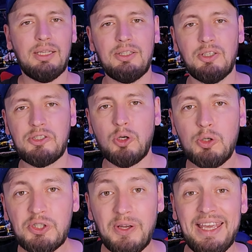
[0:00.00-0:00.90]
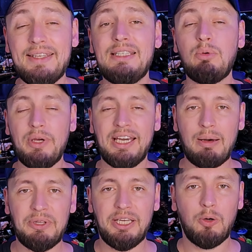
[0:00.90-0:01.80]
There's also a giveaway
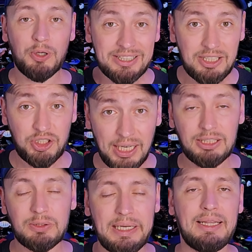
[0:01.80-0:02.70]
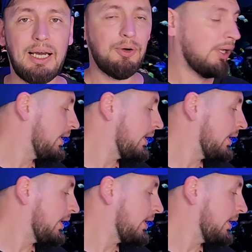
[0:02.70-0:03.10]
happening on this channel right now